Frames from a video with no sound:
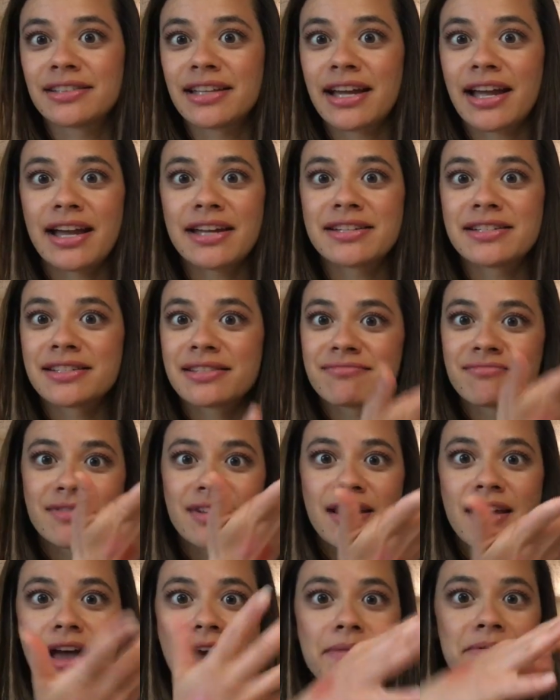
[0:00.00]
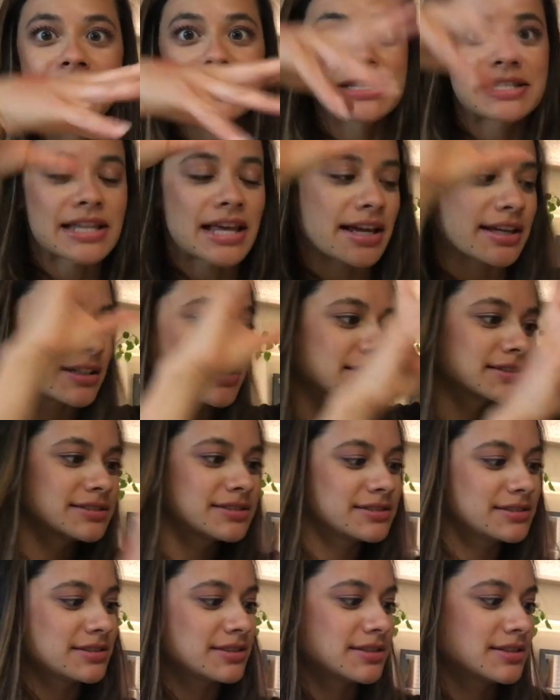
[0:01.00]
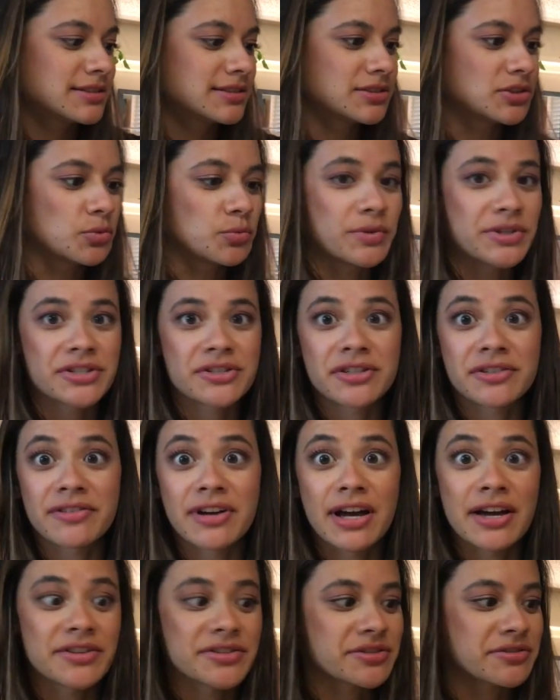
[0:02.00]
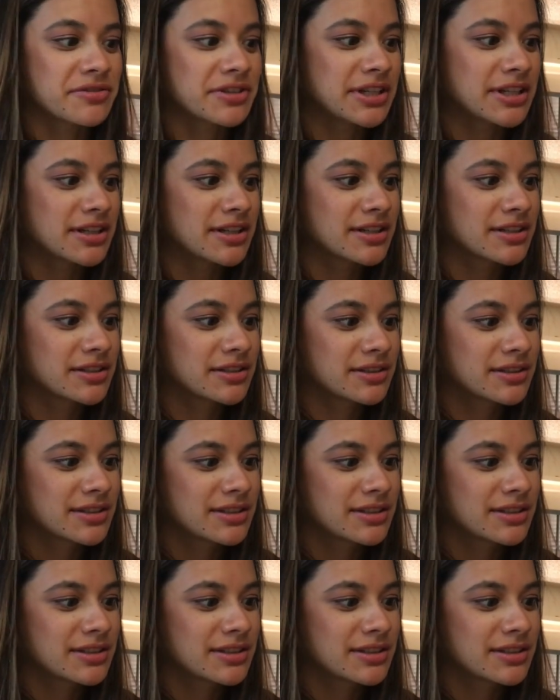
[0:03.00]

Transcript: Like I'm just like a Wizard of Oz over here.